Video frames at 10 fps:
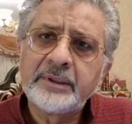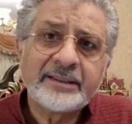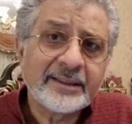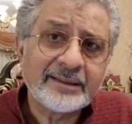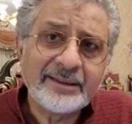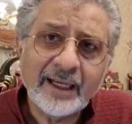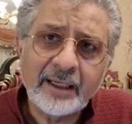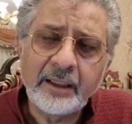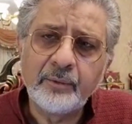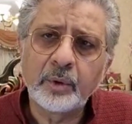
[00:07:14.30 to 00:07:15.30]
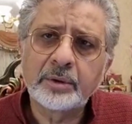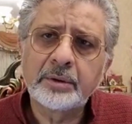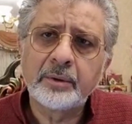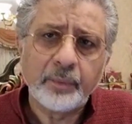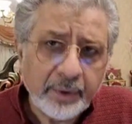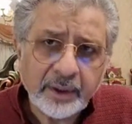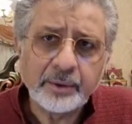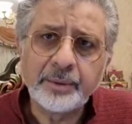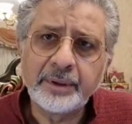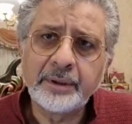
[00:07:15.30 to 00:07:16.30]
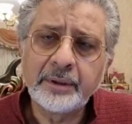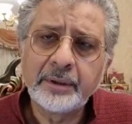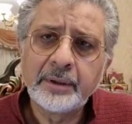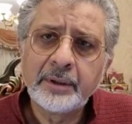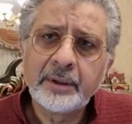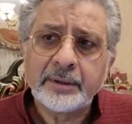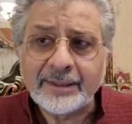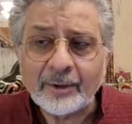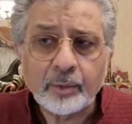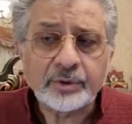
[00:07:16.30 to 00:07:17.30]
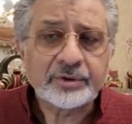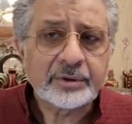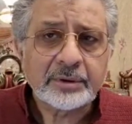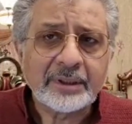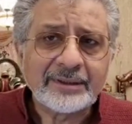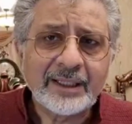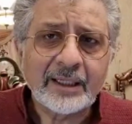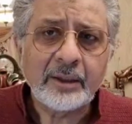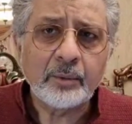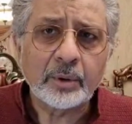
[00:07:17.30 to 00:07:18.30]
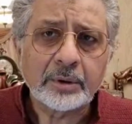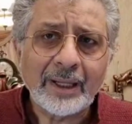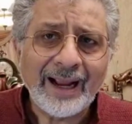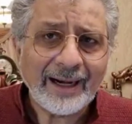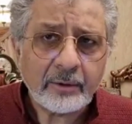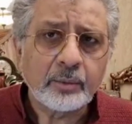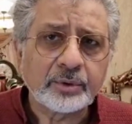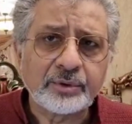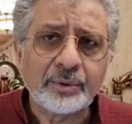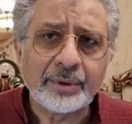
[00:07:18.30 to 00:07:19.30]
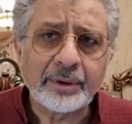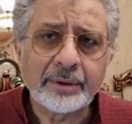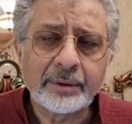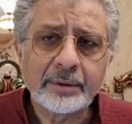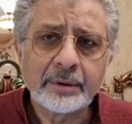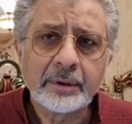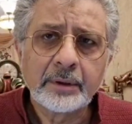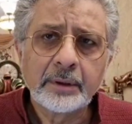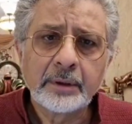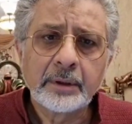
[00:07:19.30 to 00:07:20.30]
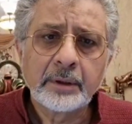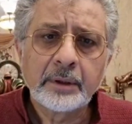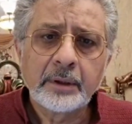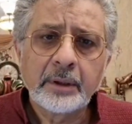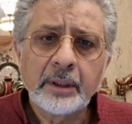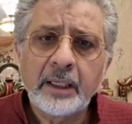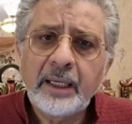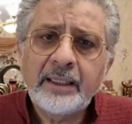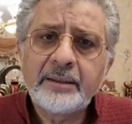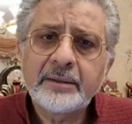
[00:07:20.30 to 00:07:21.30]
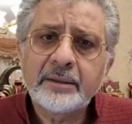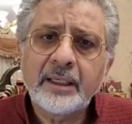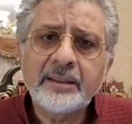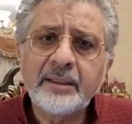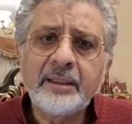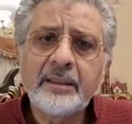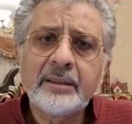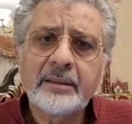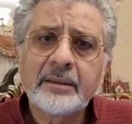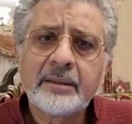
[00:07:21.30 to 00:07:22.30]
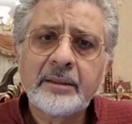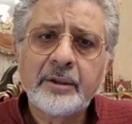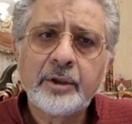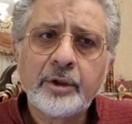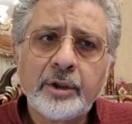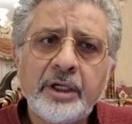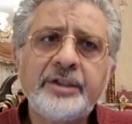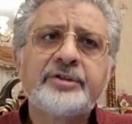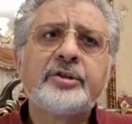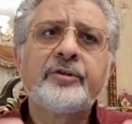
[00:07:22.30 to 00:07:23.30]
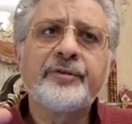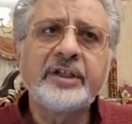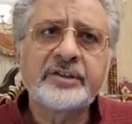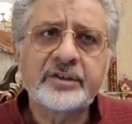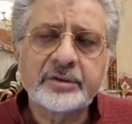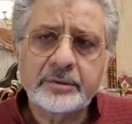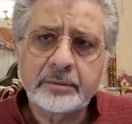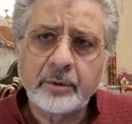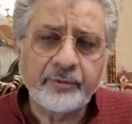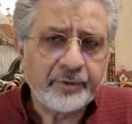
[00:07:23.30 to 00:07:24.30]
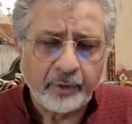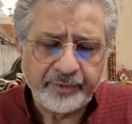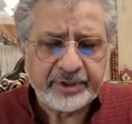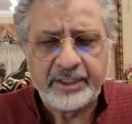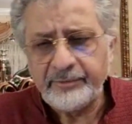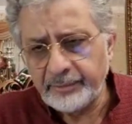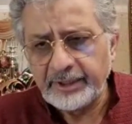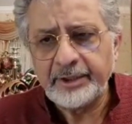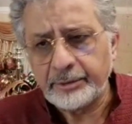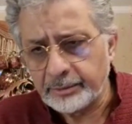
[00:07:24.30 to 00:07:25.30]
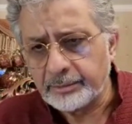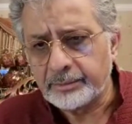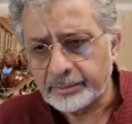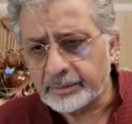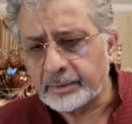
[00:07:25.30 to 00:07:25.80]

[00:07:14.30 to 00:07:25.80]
That's exactly what we are doing. That was exactly what ant was doing. And I think instead of us, obviously we need to,